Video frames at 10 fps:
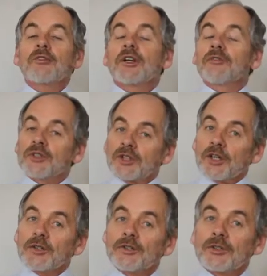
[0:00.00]
And for our
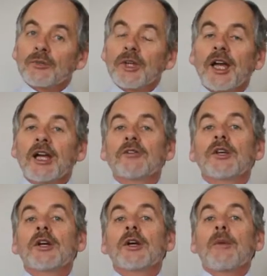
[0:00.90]
physios, we
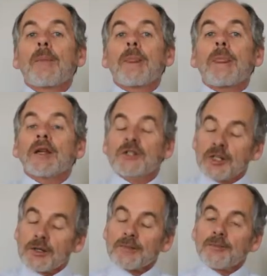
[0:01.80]
have
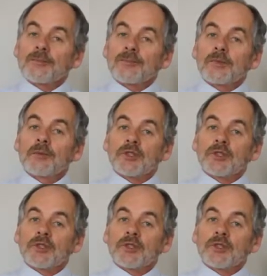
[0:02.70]
Jim,